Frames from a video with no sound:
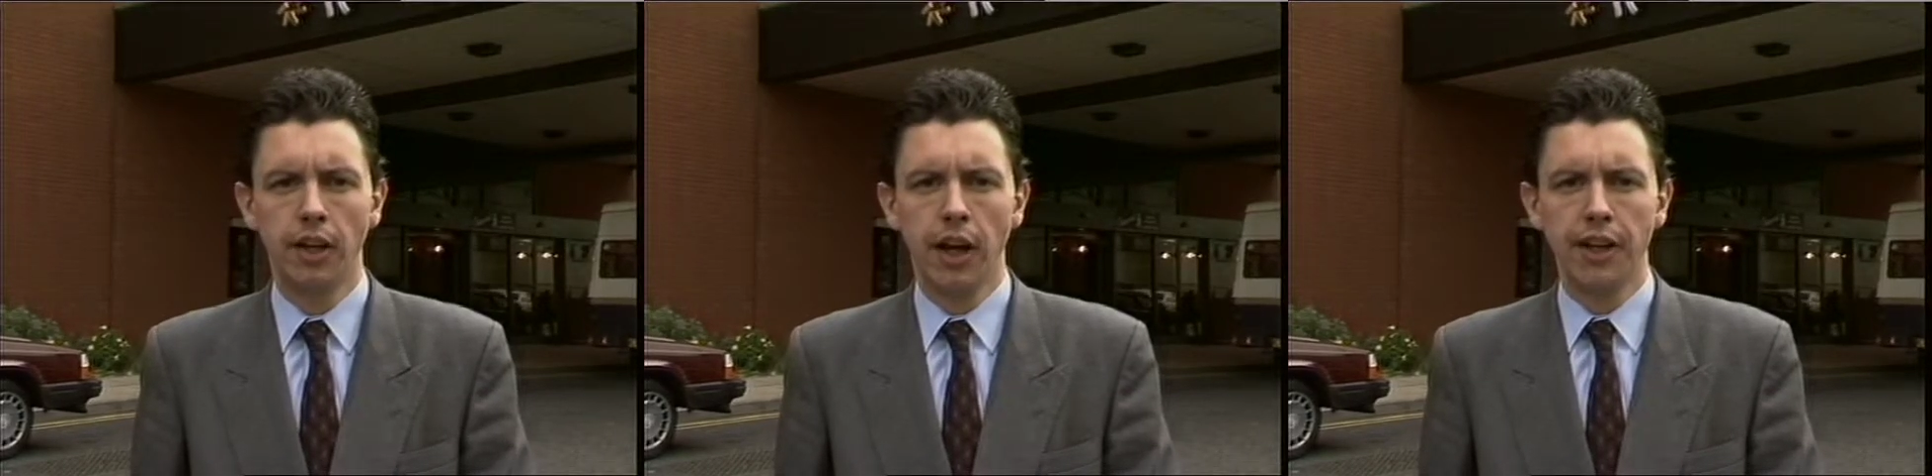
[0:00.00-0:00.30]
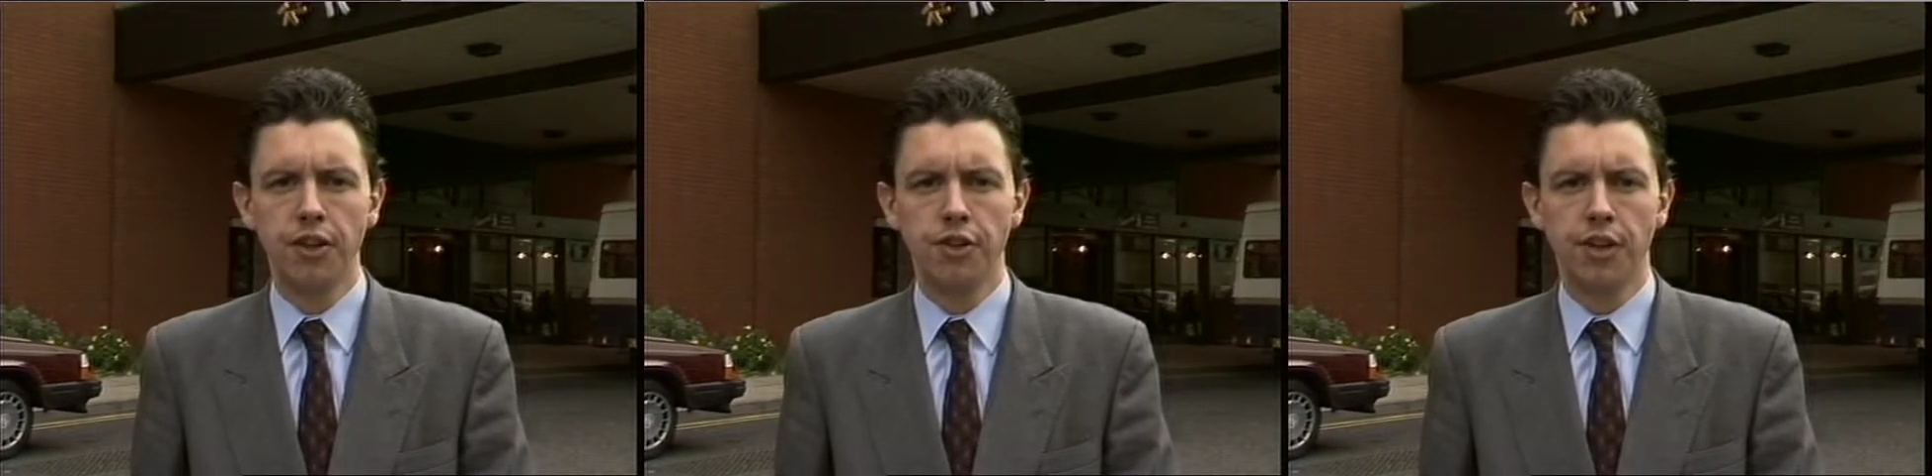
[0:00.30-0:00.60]
and
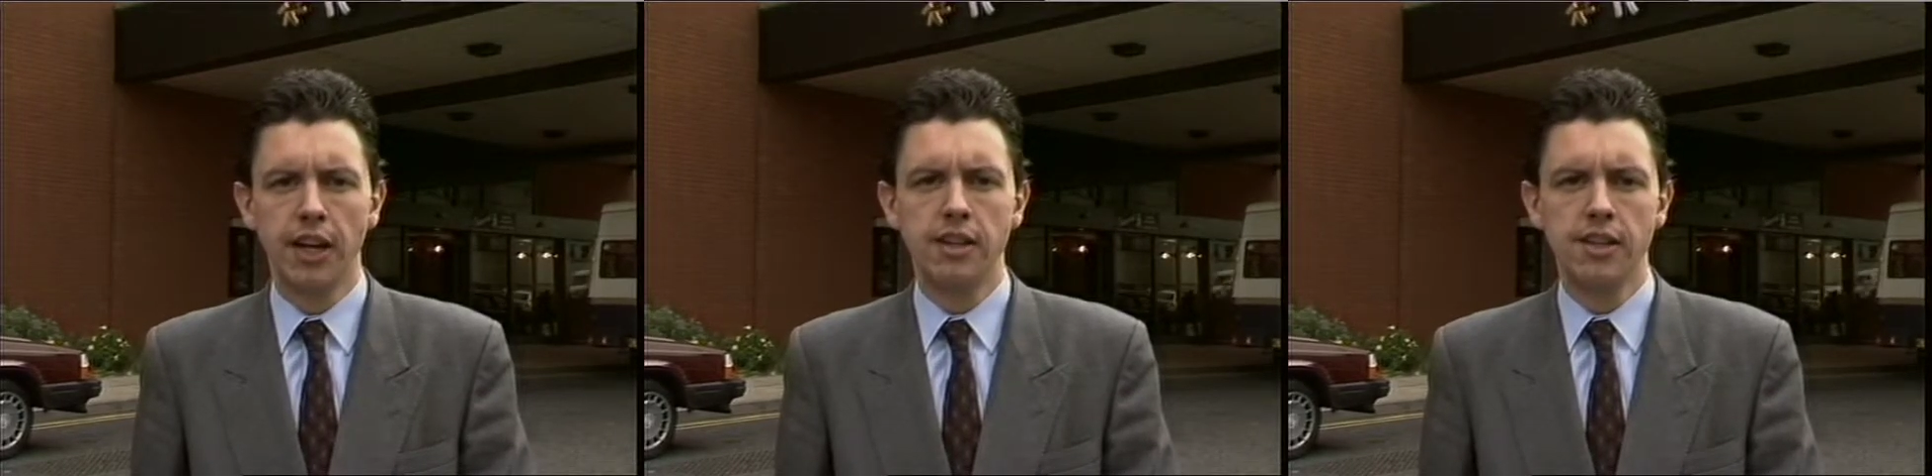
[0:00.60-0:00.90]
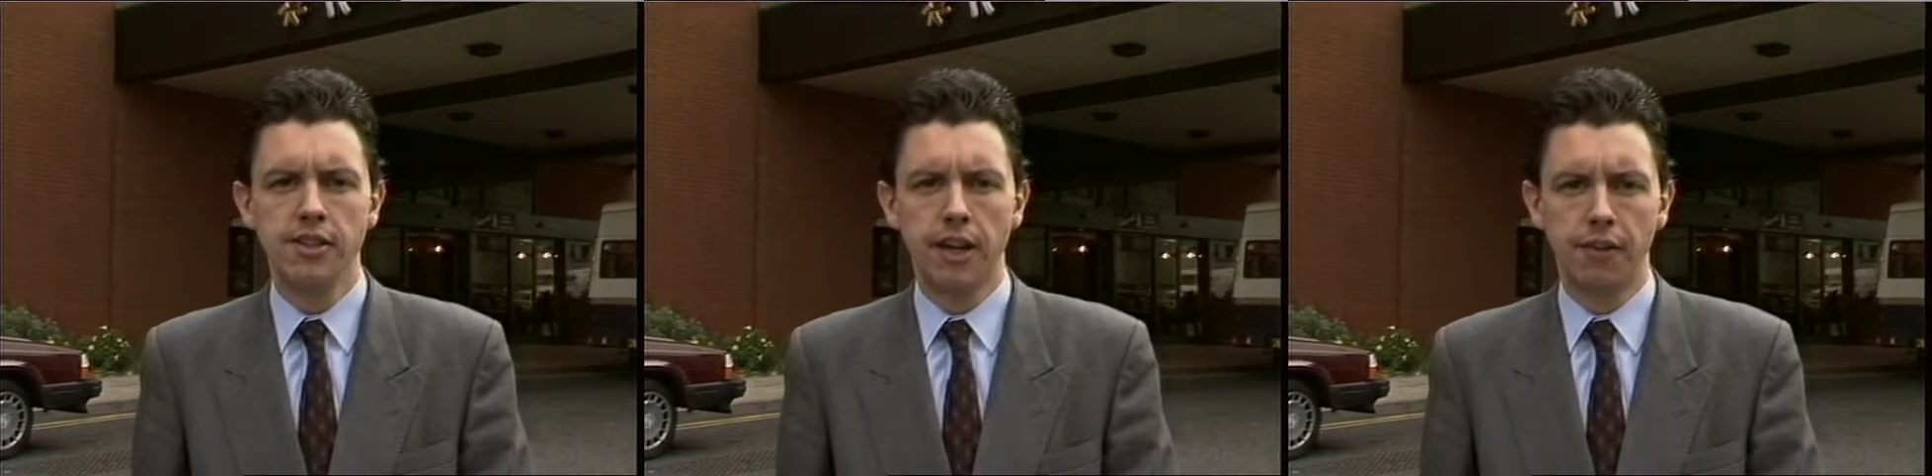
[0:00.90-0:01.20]
injured
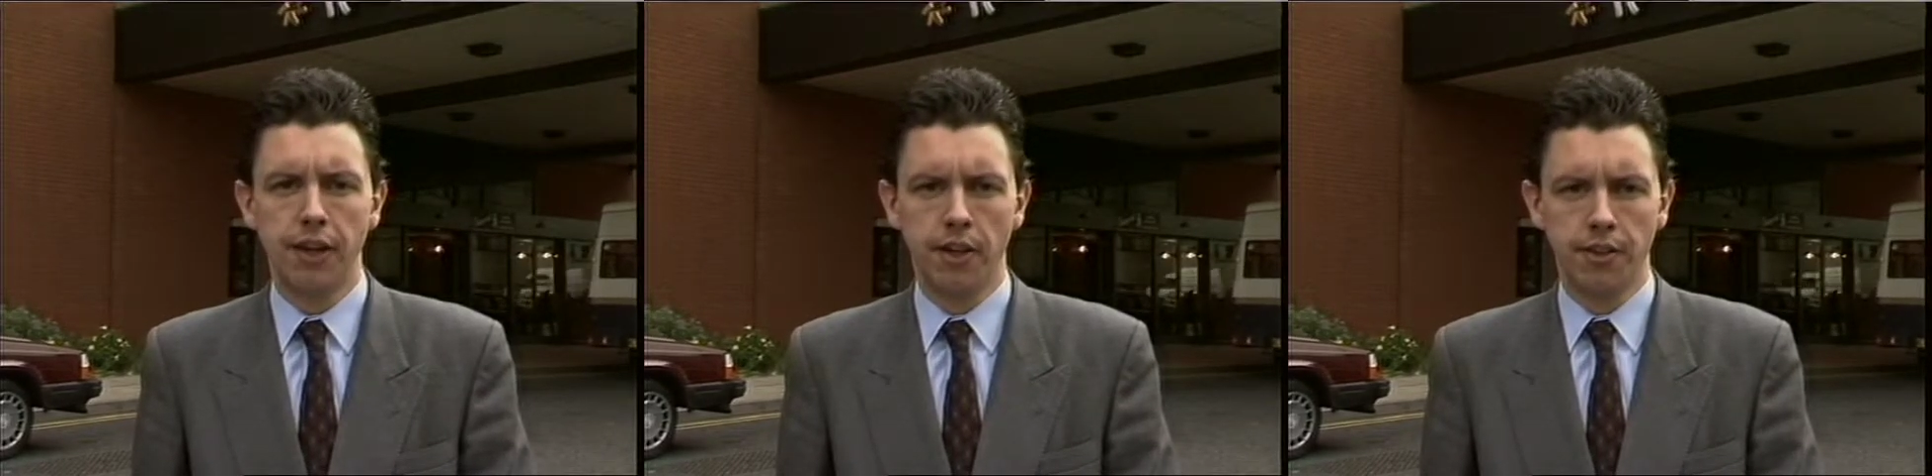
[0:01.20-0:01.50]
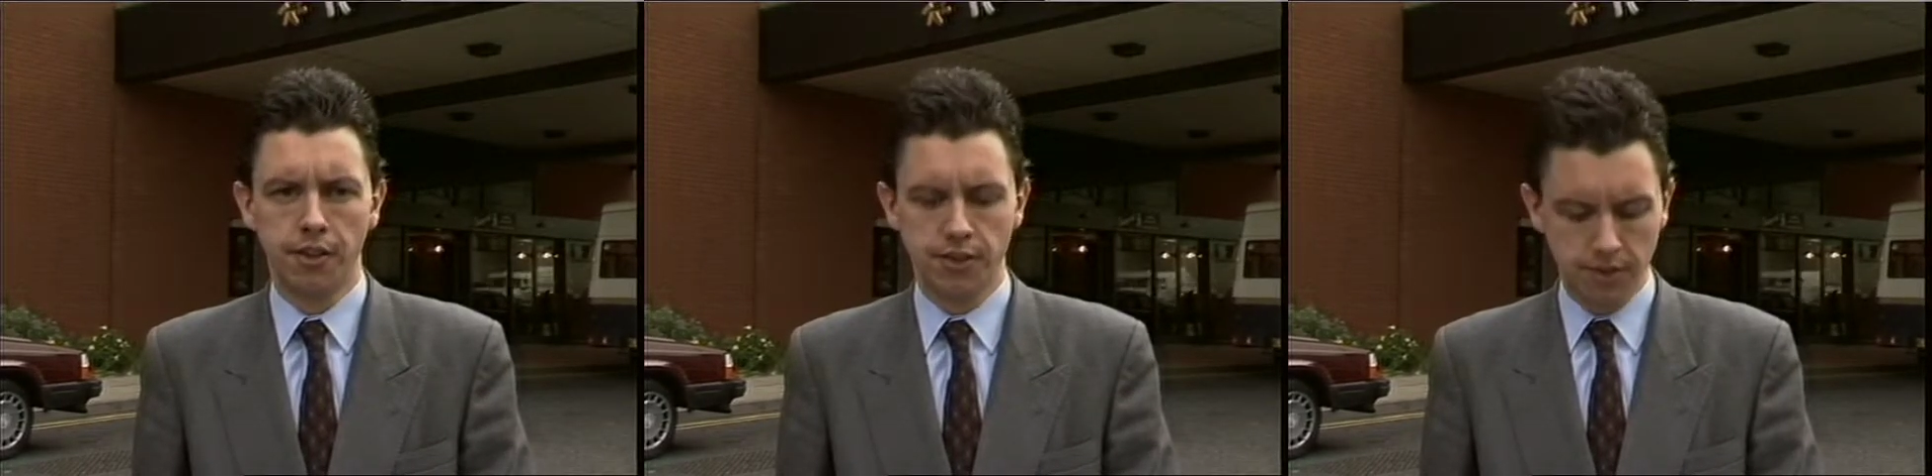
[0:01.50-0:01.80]
87
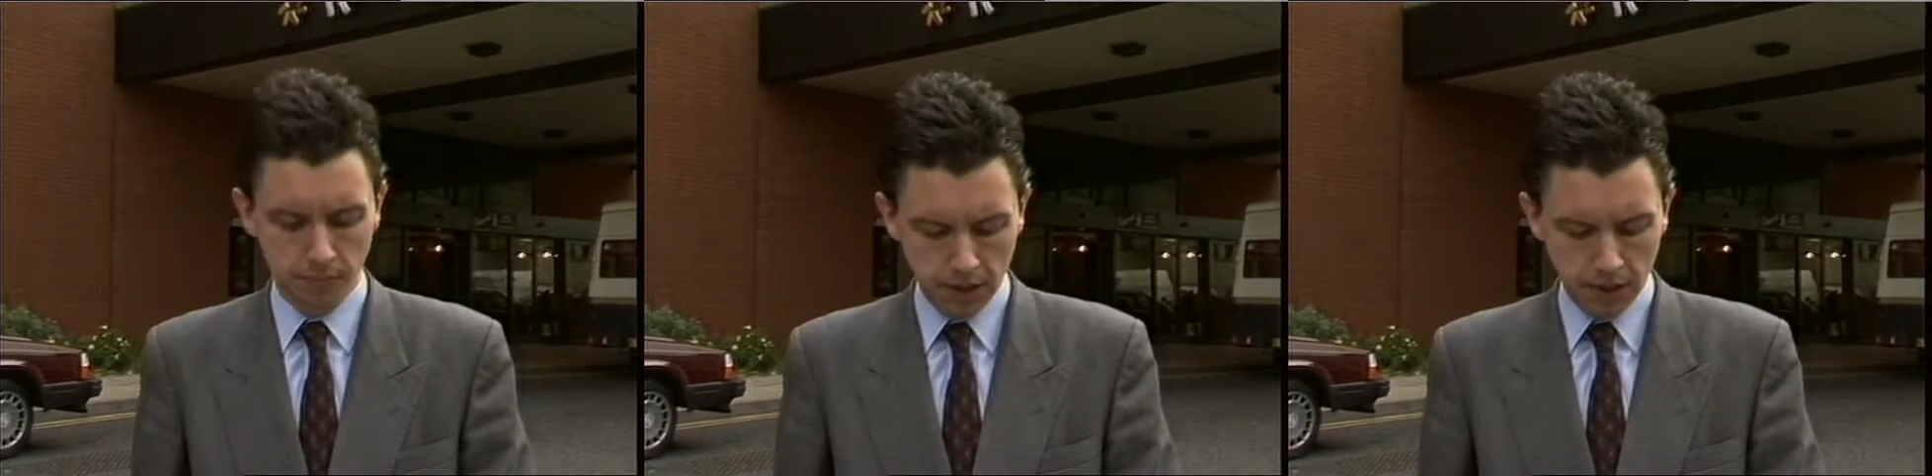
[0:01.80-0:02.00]
others.